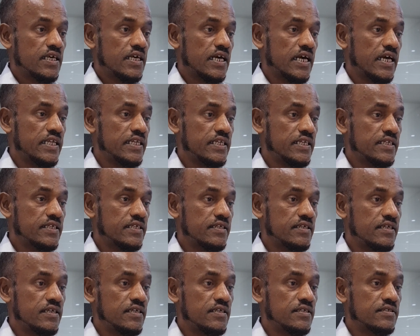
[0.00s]

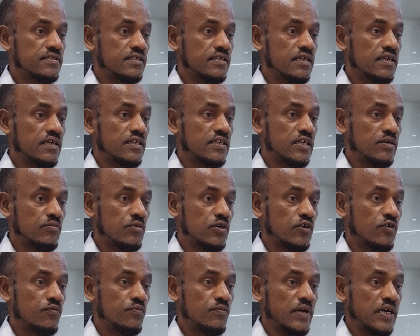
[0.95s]
increased number
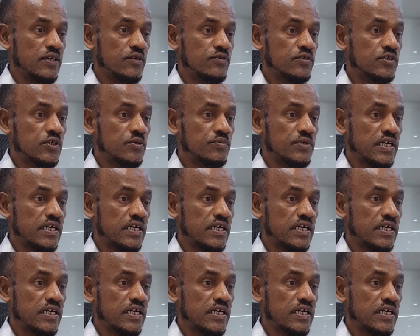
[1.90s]
of manuscripts